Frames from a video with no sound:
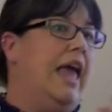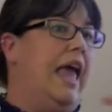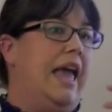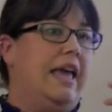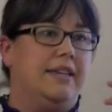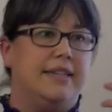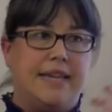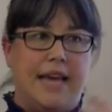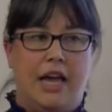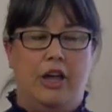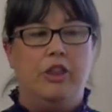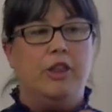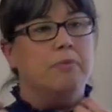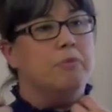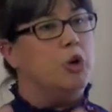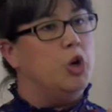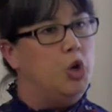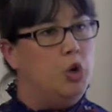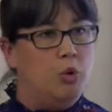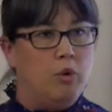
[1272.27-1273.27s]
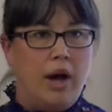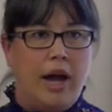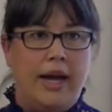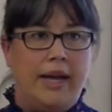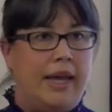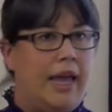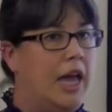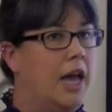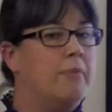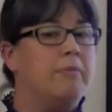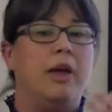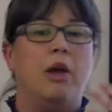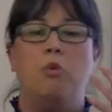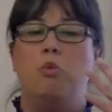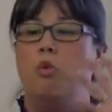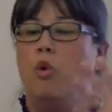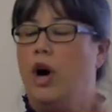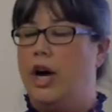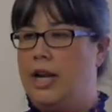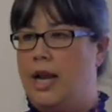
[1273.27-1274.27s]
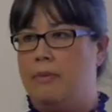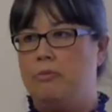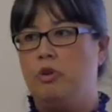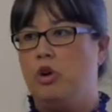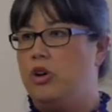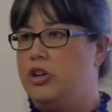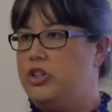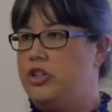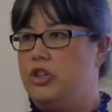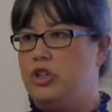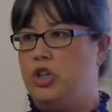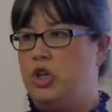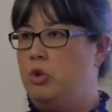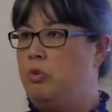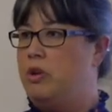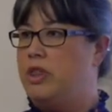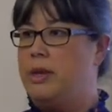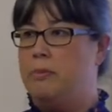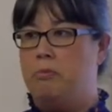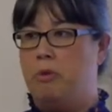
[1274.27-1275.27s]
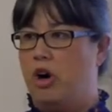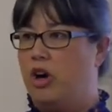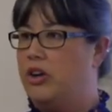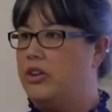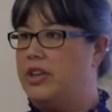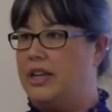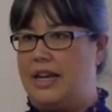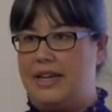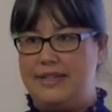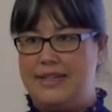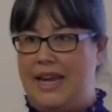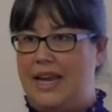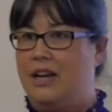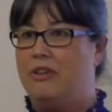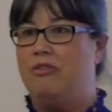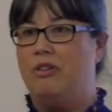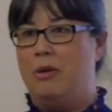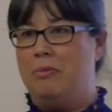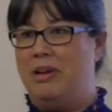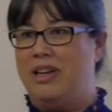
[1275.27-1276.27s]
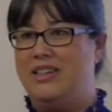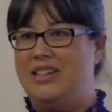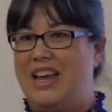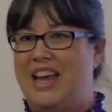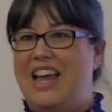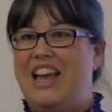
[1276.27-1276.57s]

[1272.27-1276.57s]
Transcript: and tell them who I am and what I'm going to do with the bark that I take from it.